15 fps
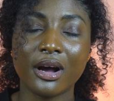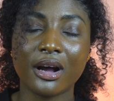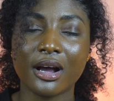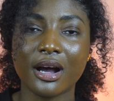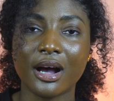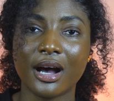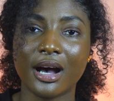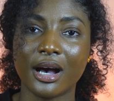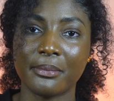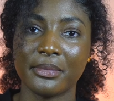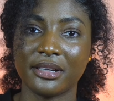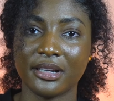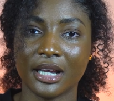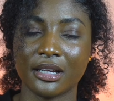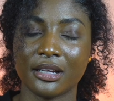
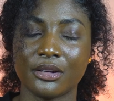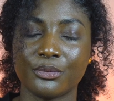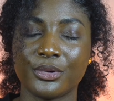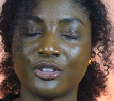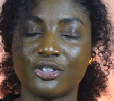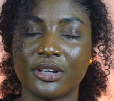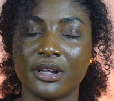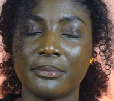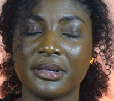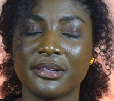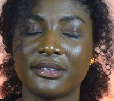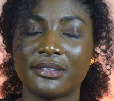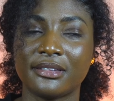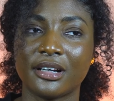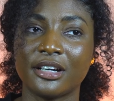accommodating, which can be
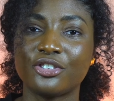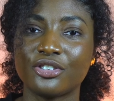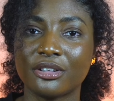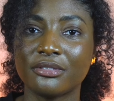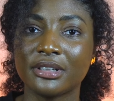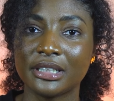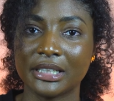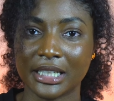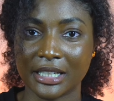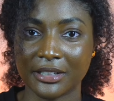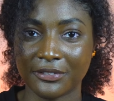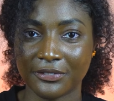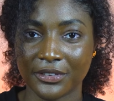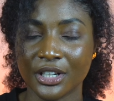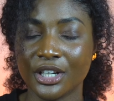such a relief